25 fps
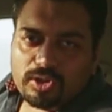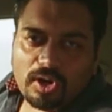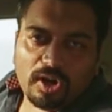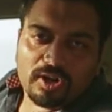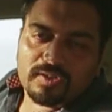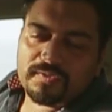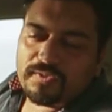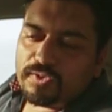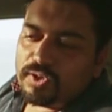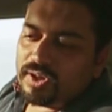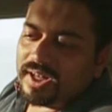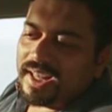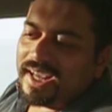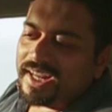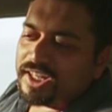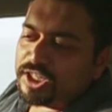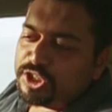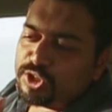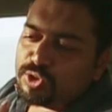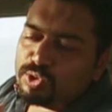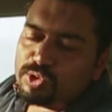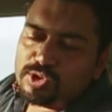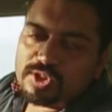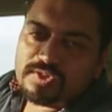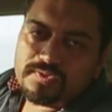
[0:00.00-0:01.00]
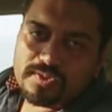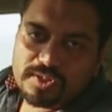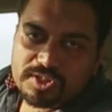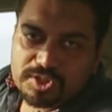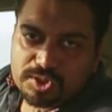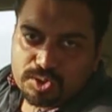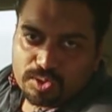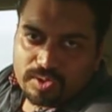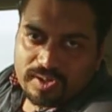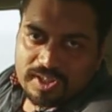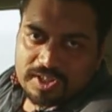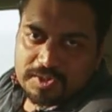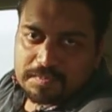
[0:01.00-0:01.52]
thoughtful and useful
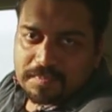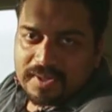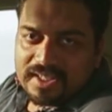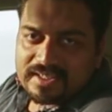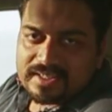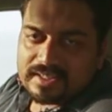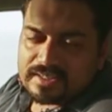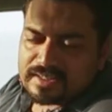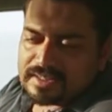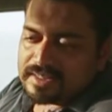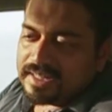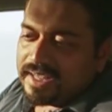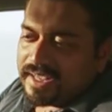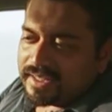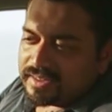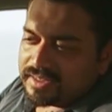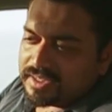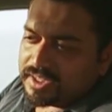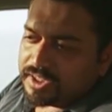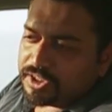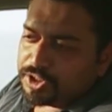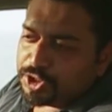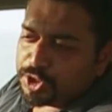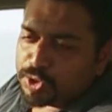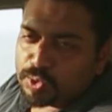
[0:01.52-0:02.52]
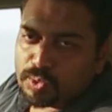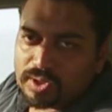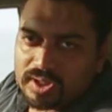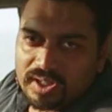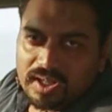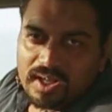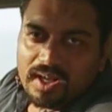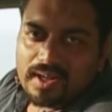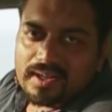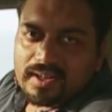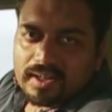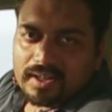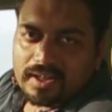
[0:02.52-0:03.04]
storage spaces like the dual
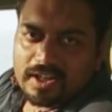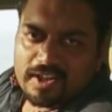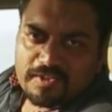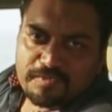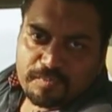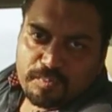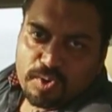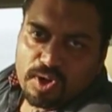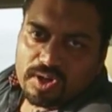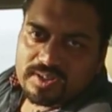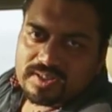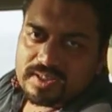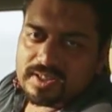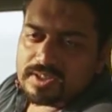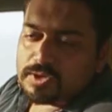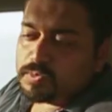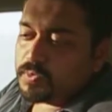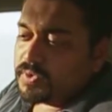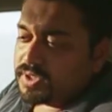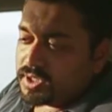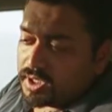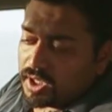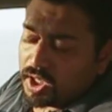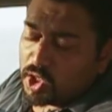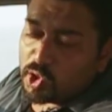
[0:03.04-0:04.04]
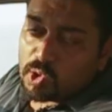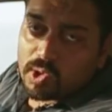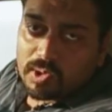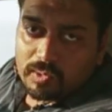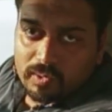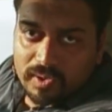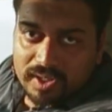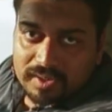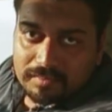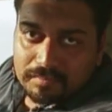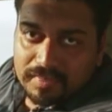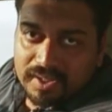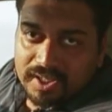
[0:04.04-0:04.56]
glove boxes, with the lower
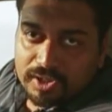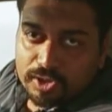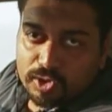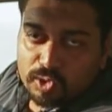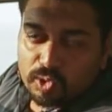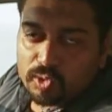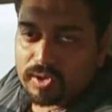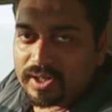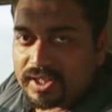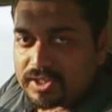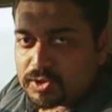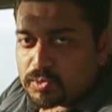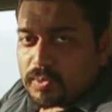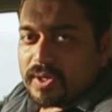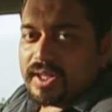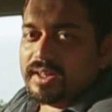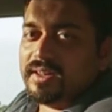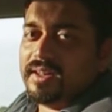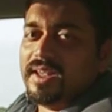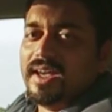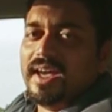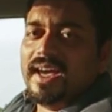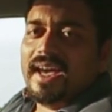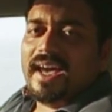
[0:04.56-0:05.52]
one being cooled as well.